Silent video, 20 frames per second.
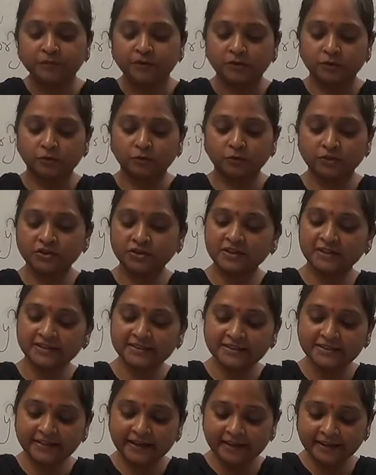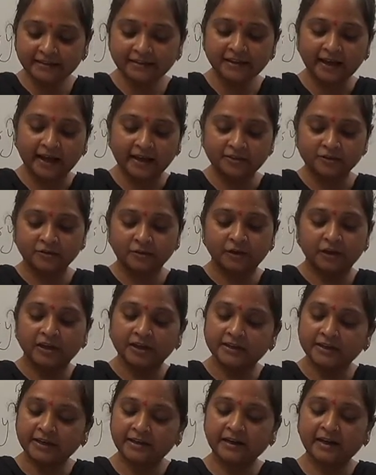So she is saying that,
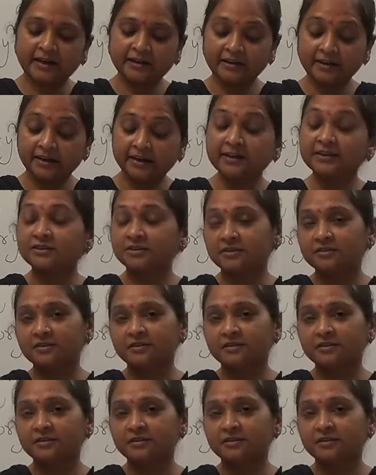can I hit